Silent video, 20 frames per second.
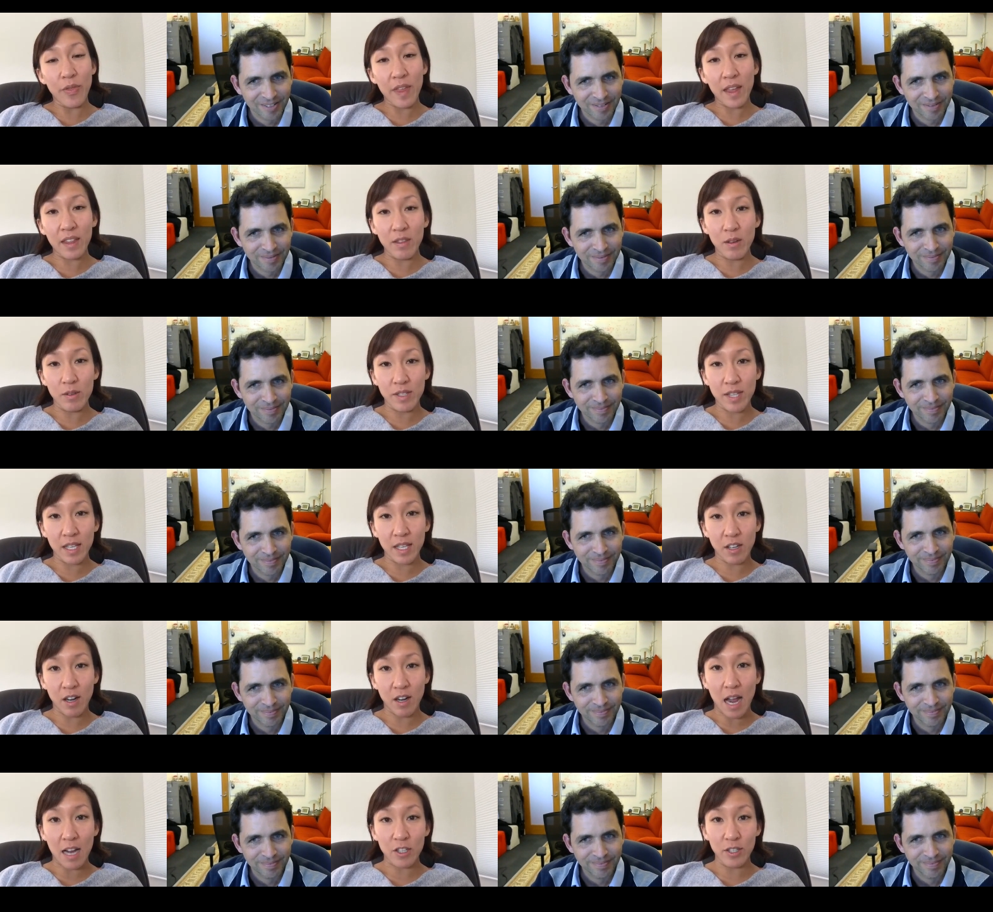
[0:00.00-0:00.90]
Speaker 1: things are actually that
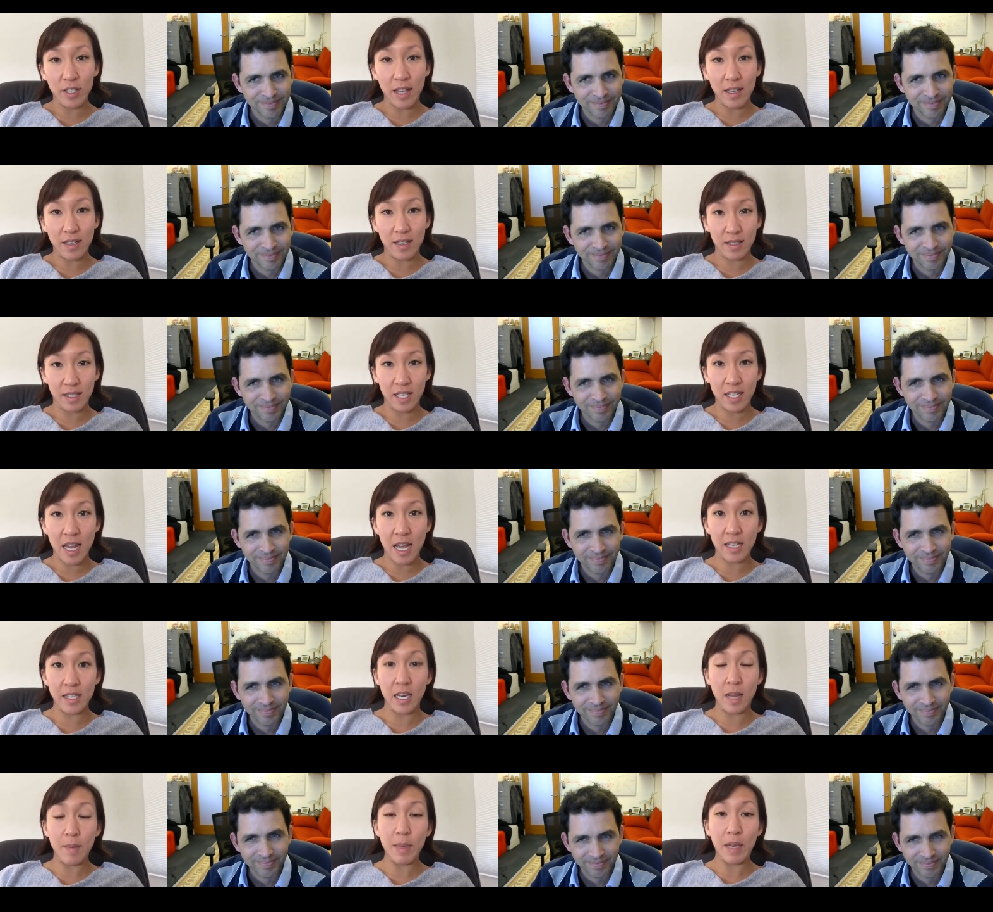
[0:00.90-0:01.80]
disconnected. I mean, if
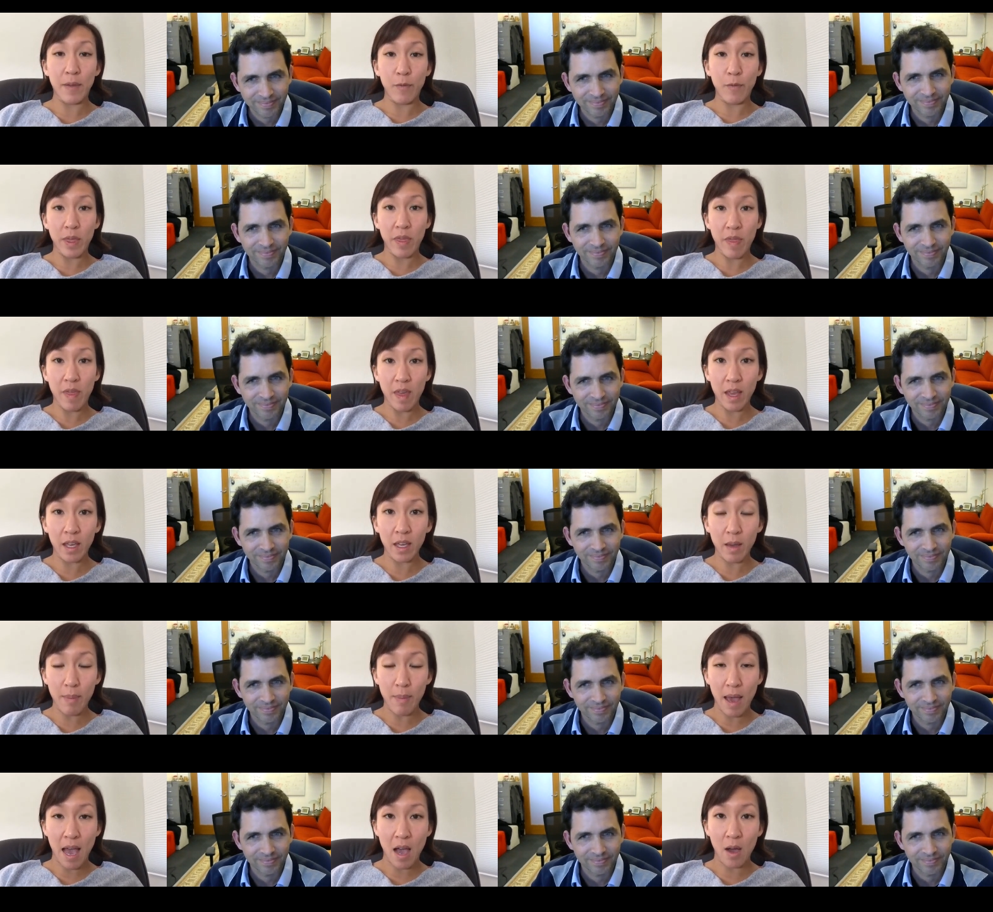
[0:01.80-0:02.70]
we think about
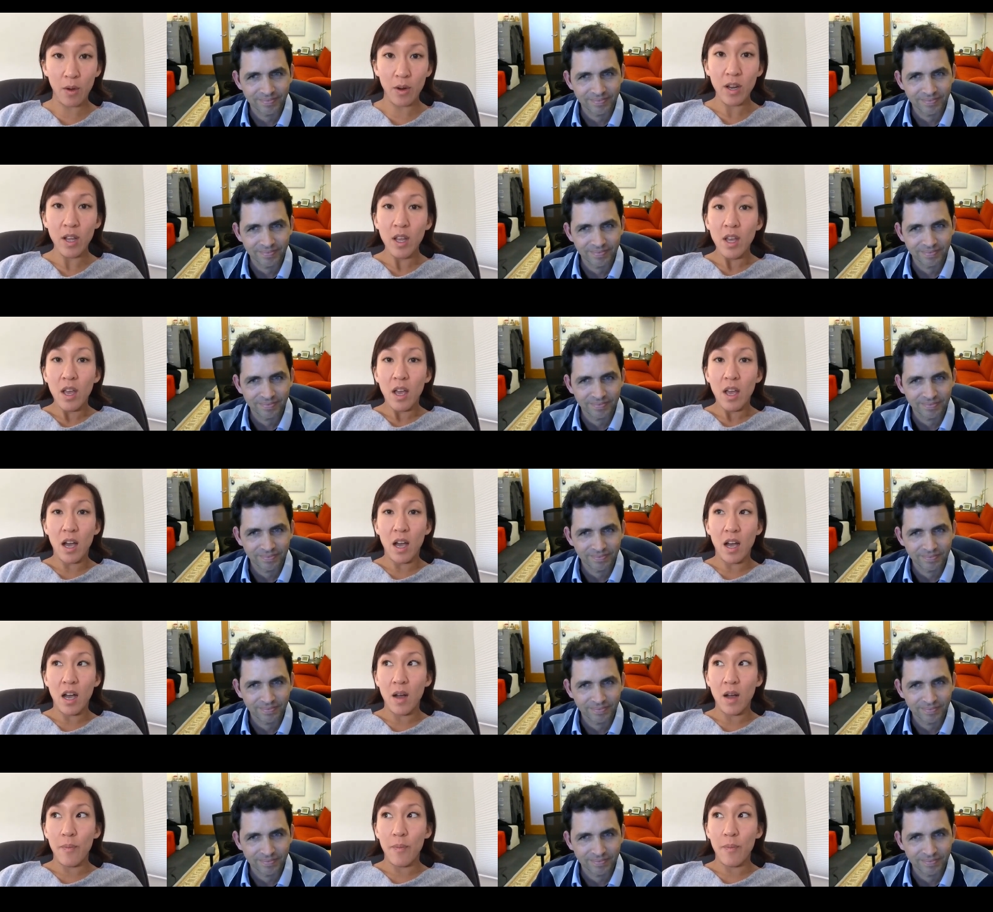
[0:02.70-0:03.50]
um,